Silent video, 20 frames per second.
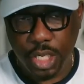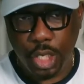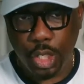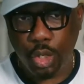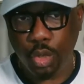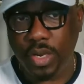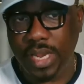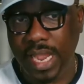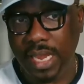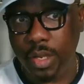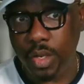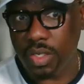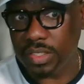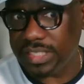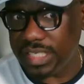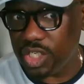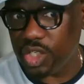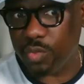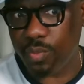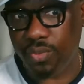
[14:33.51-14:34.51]
You can
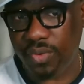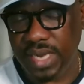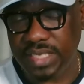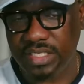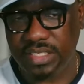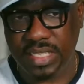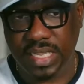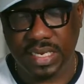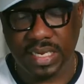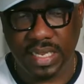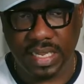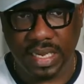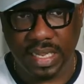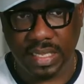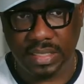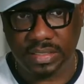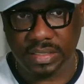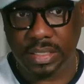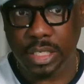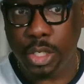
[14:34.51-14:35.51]
notice breast
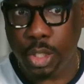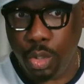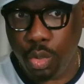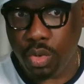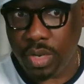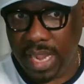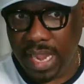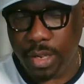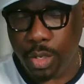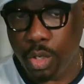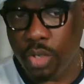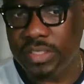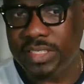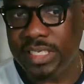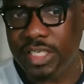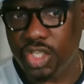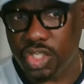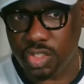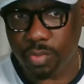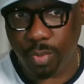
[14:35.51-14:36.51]
tenderness. You can
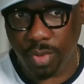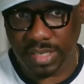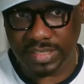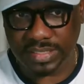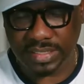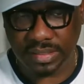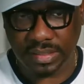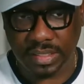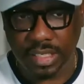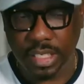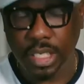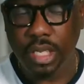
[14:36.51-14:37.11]
notice spotting.